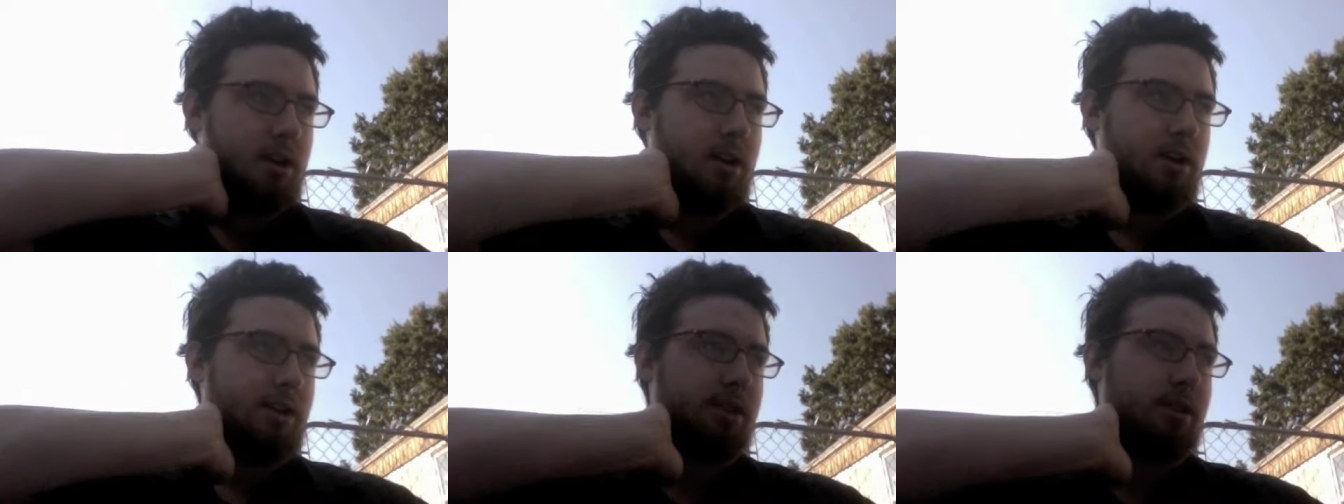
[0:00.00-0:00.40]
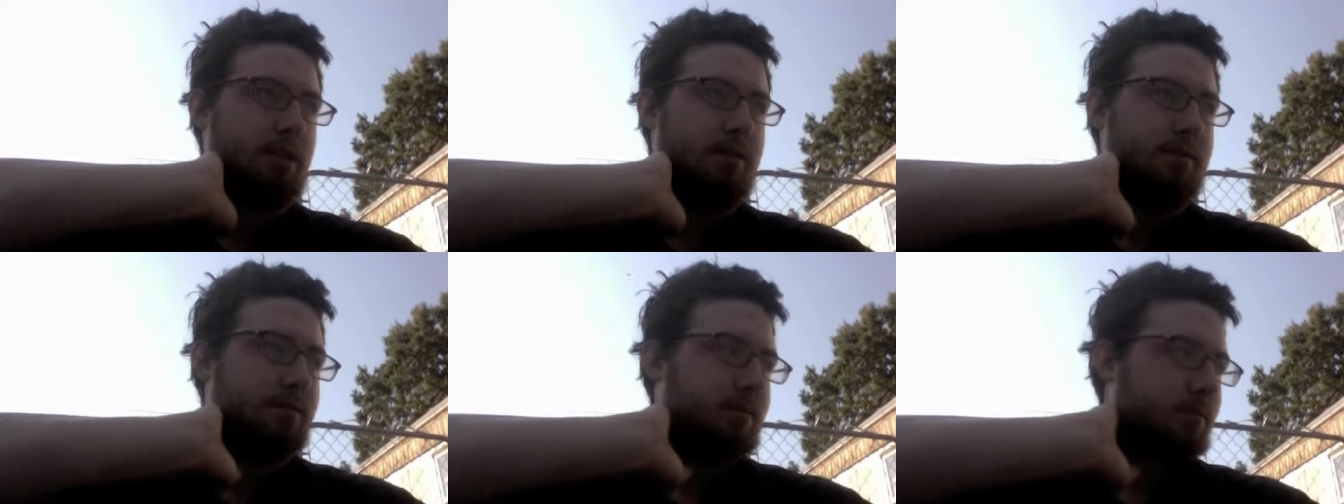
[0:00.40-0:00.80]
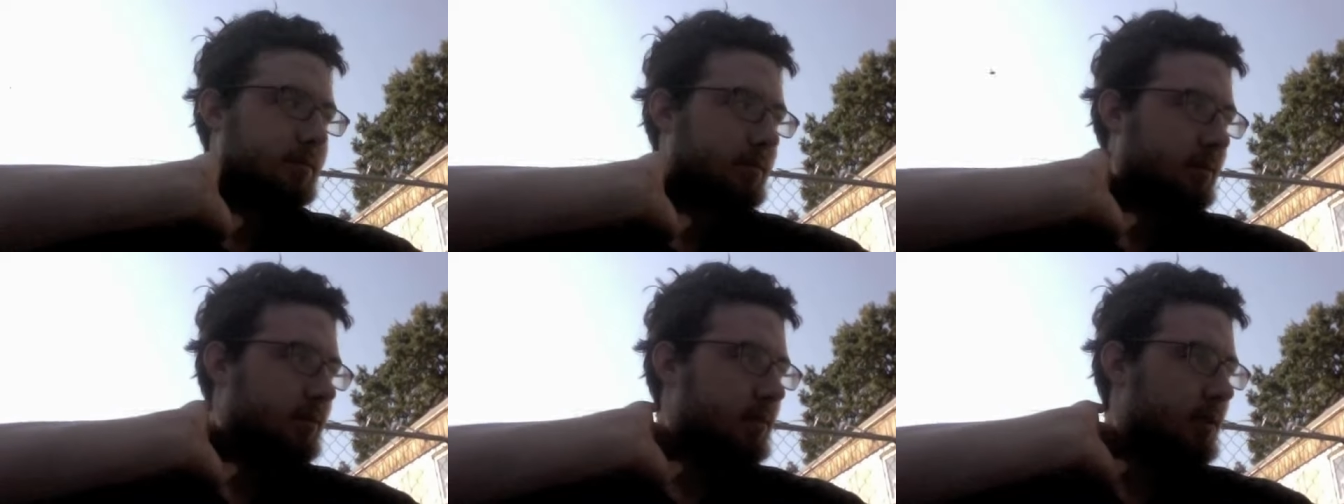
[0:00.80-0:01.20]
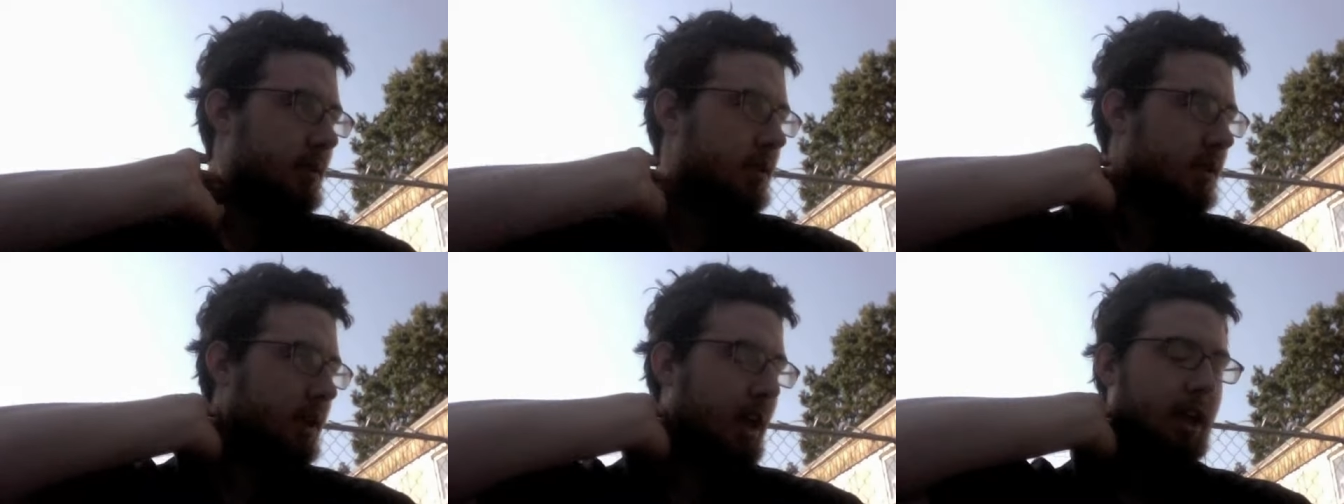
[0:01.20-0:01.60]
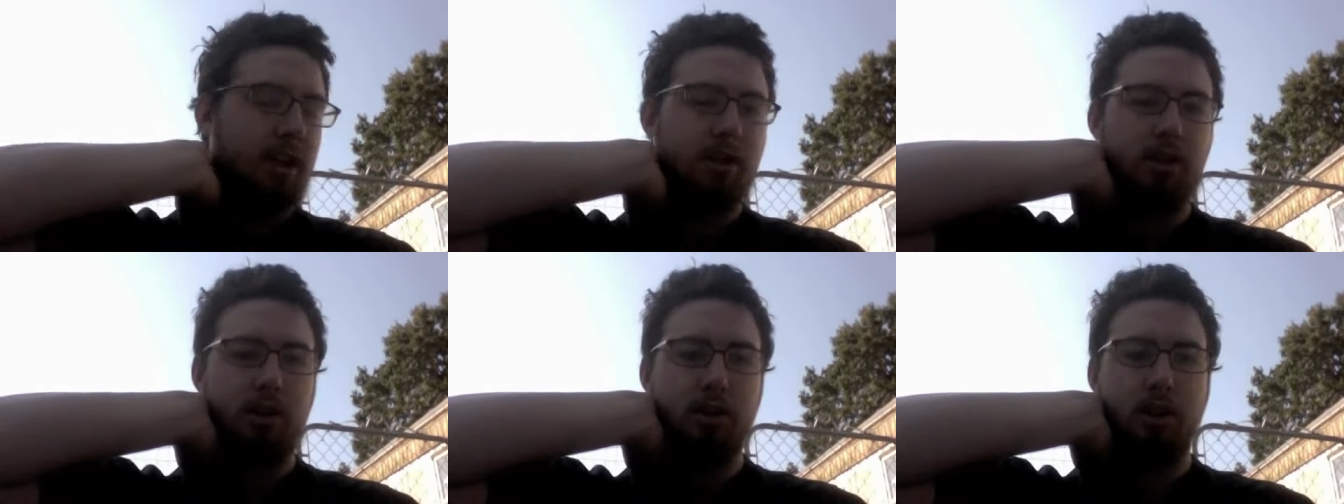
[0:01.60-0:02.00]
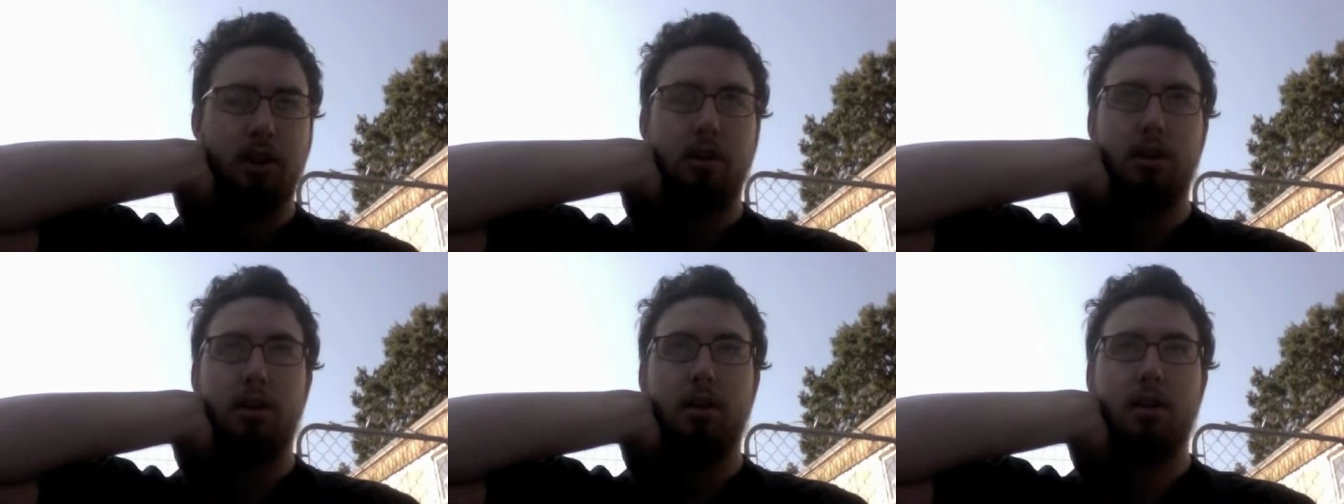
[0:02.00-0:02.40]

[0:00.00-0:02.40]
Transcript: Earth, and turns out